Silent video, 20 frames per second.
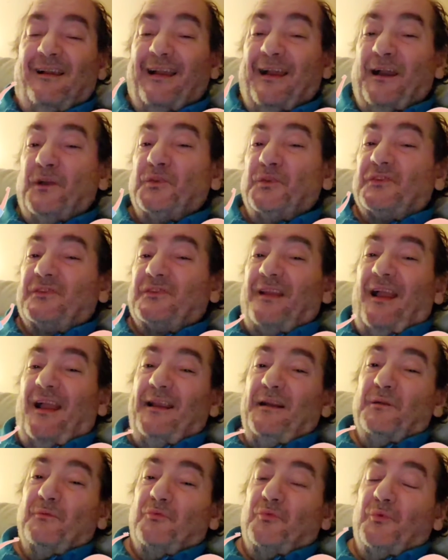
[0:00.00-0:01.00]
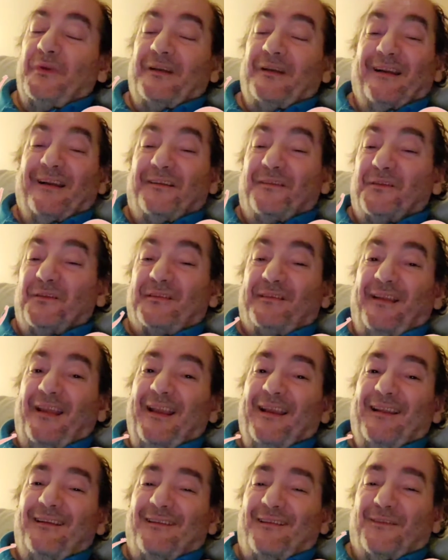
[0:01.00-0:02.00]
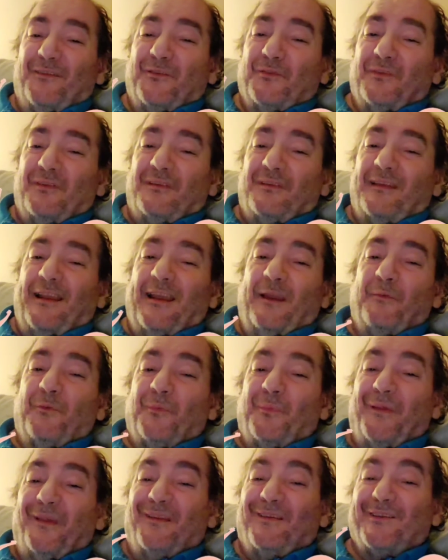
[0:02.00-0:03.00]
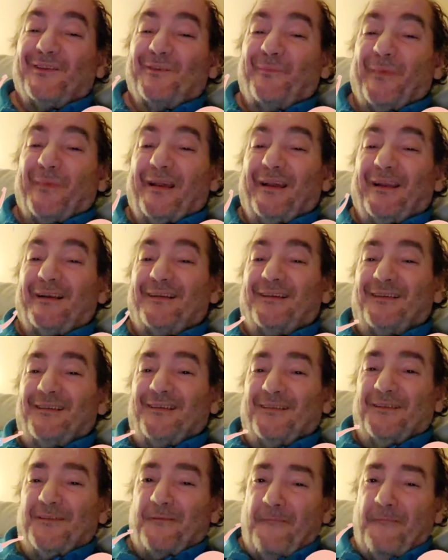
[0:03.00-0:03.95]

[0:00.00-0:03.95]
outside of what we understand as time, space, and matter.